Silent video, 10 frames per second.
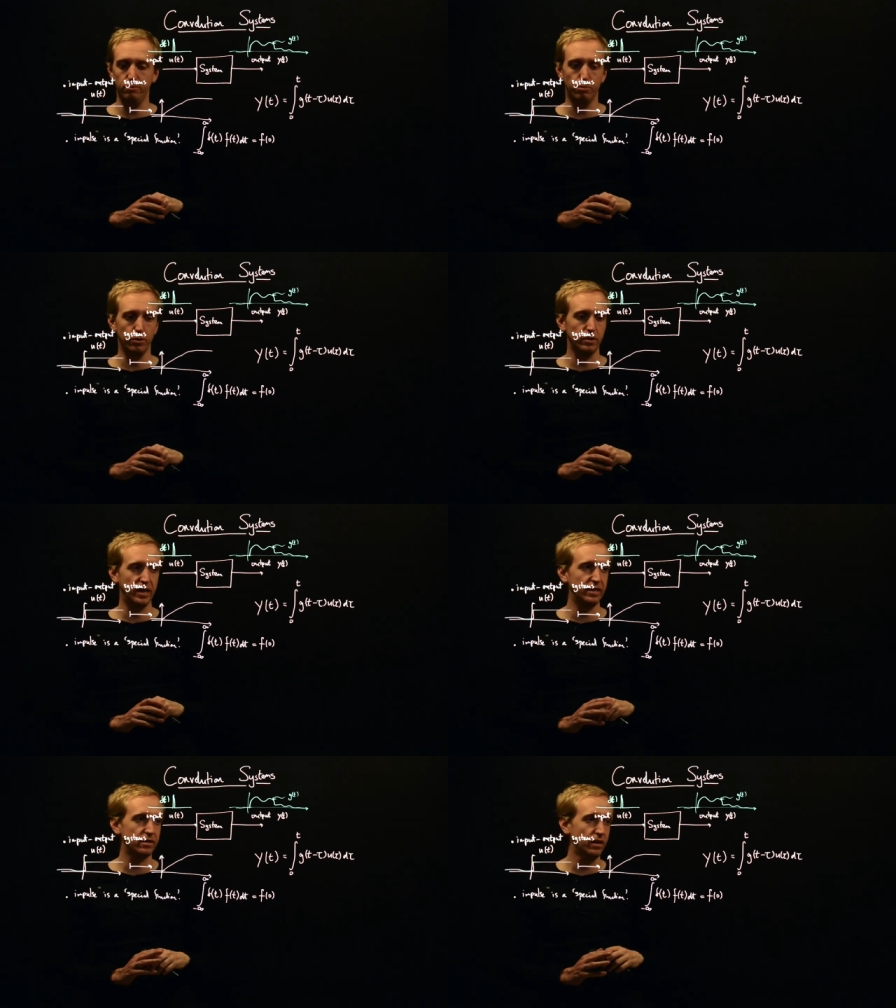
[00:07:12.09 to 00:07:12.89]
input
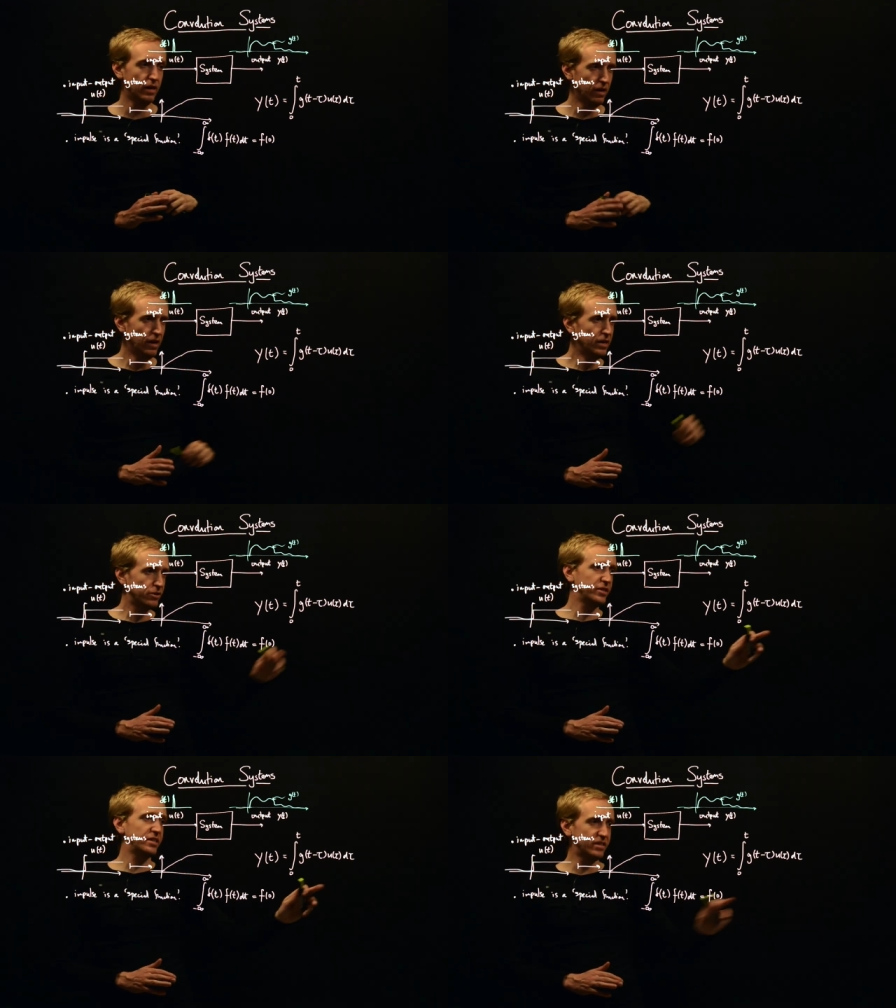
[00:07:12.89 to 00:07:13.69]
case.
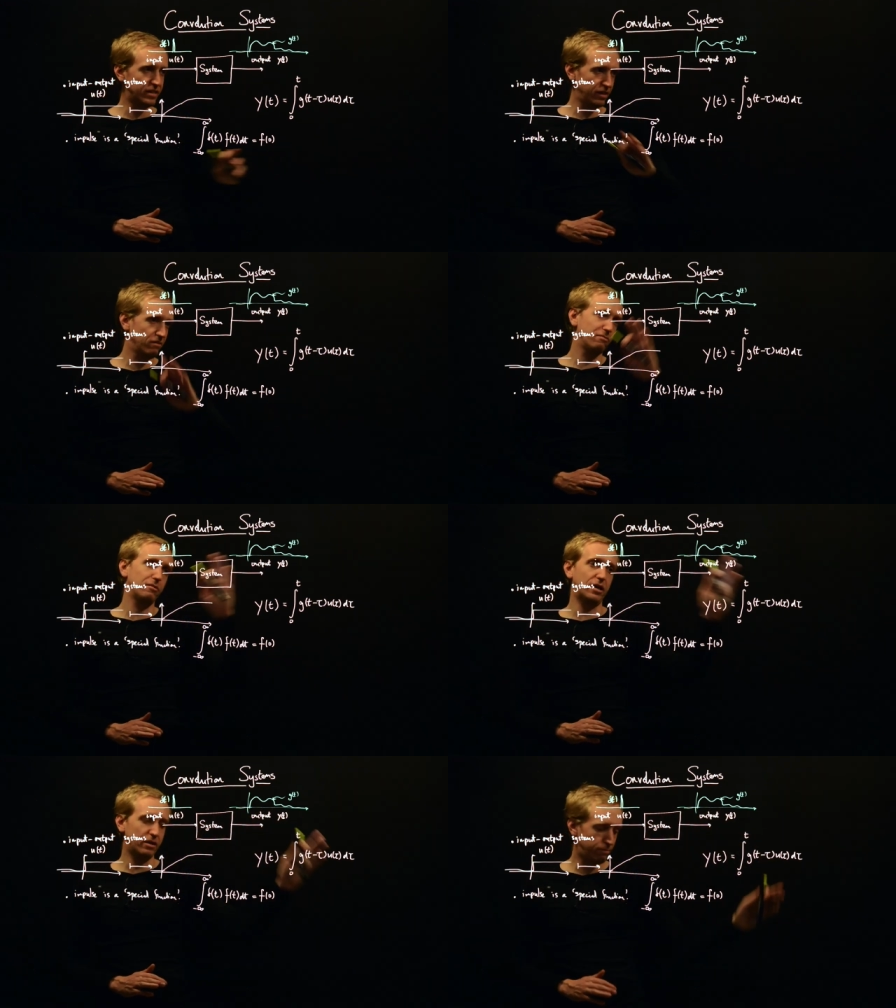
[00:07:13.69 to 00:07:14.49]
So this is
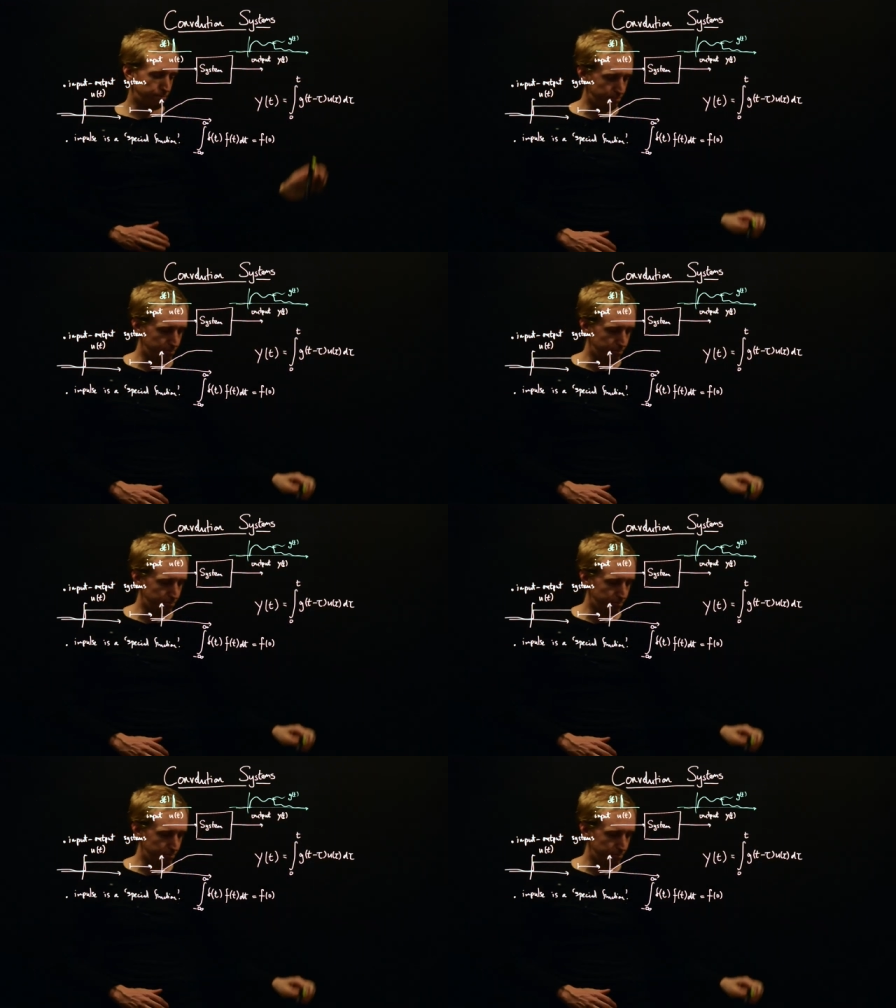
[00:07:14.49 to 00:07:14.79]
uh,